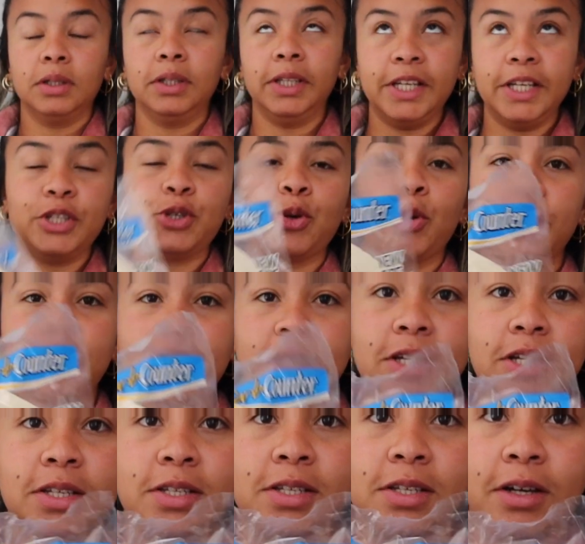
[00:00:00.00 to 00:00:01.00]
lean
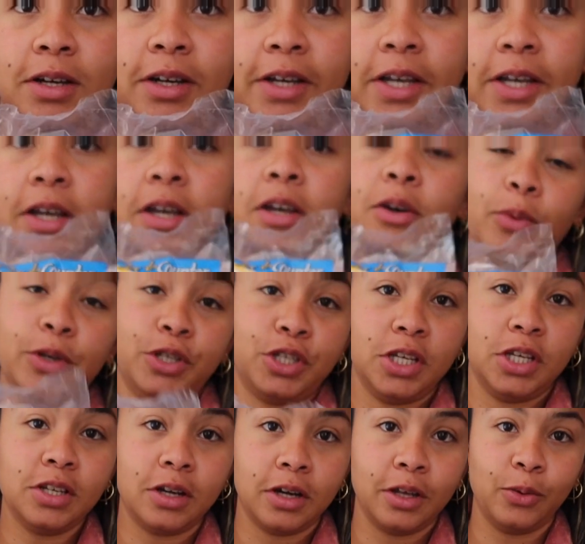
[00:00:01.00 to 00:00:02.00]
tortillas, sorry, which
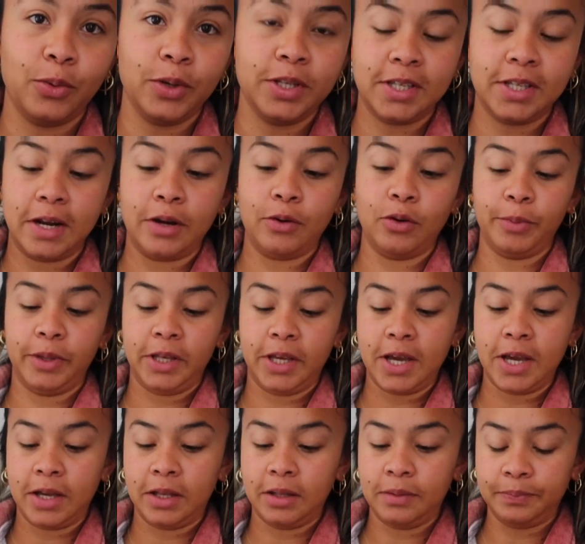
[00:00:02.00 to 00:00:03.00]
these are the ones that I normally
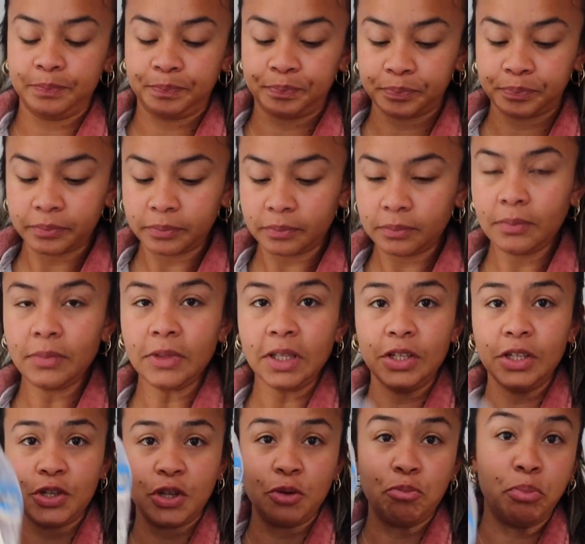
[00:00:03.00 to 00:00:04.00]
get.
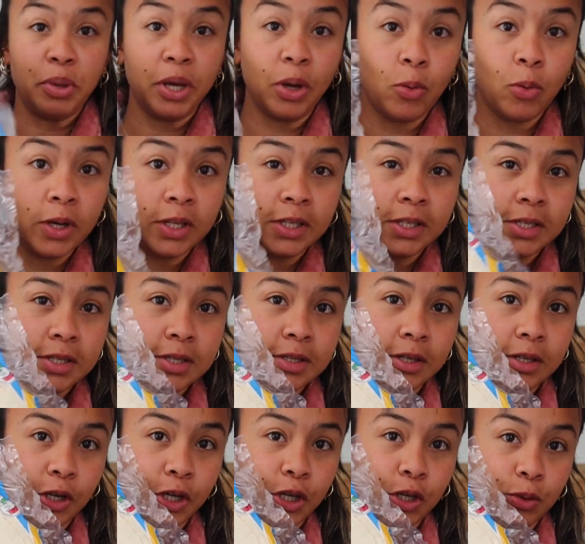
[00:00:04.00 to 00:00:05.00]
These are the big ones,
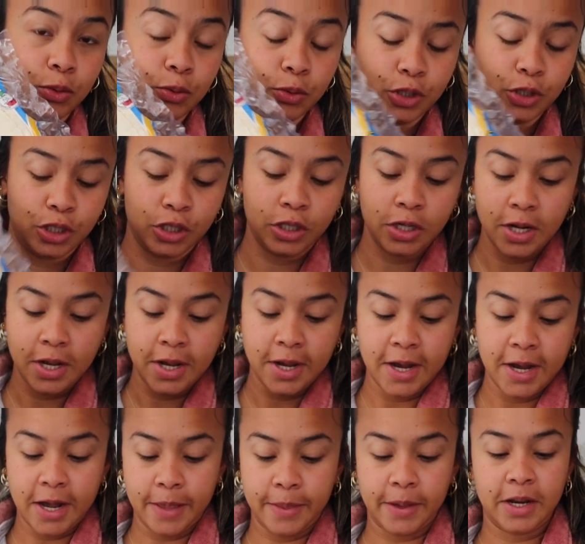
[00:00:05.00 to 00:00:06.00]
they're huge.
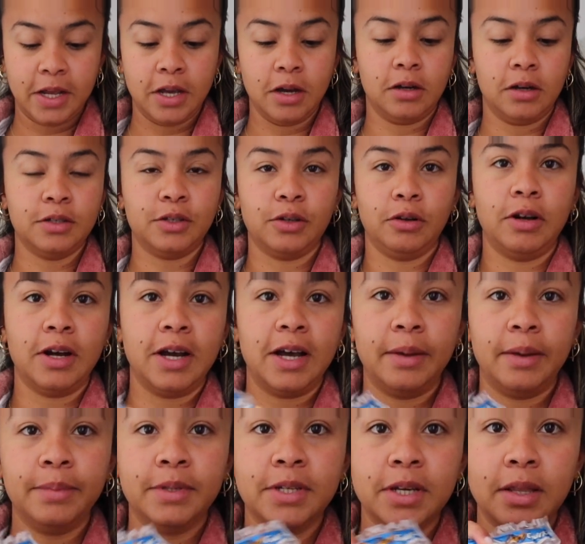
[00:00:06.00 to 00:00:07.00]
And then he also
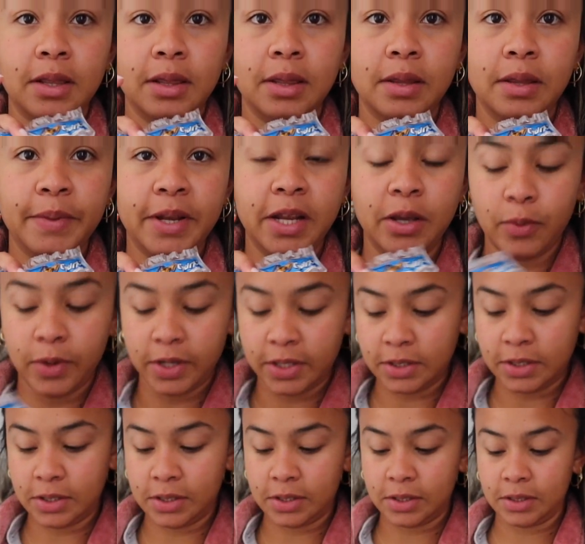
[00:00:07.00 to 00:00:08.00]
grabbed the mini
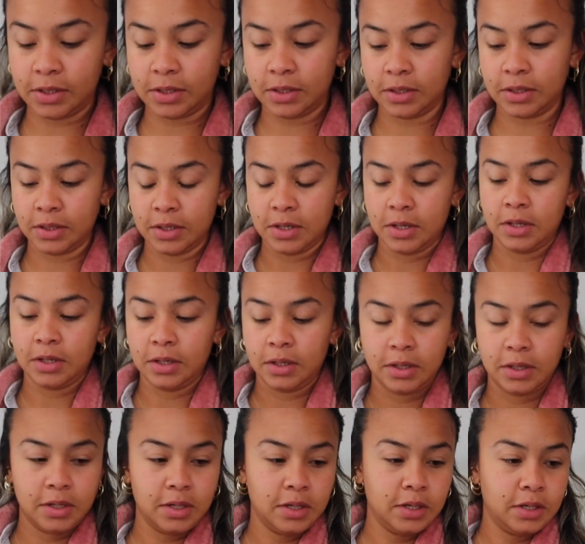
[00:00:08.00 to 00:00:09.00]
ones.
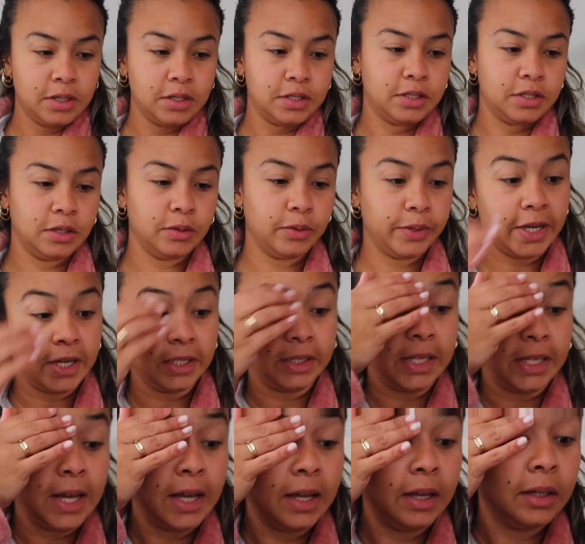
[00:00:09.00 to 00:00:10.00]
So we got
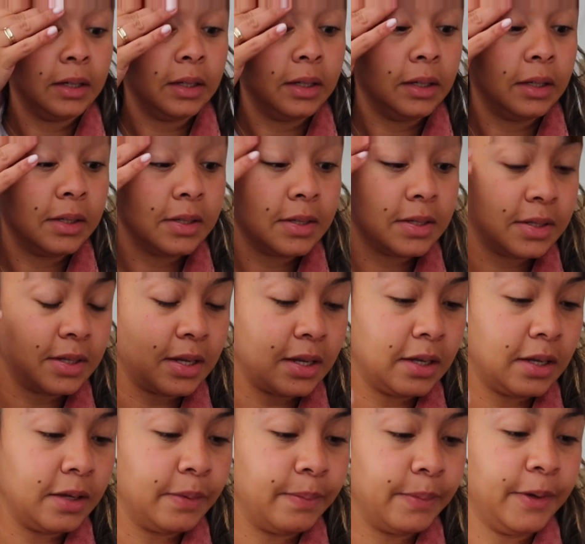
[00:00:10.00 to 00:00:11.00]
that.
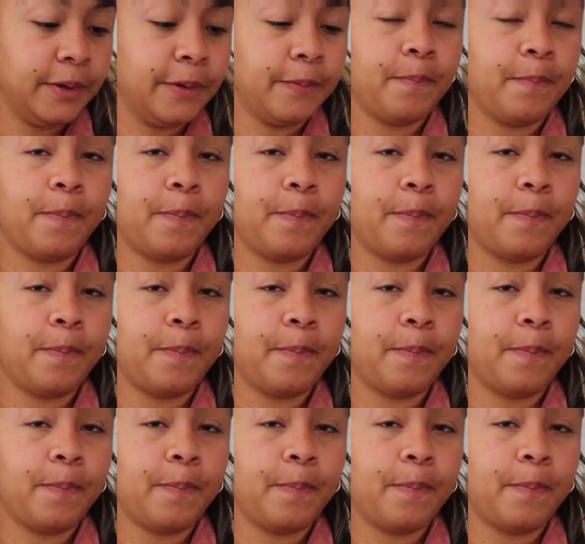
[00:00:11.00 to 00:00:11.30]
Some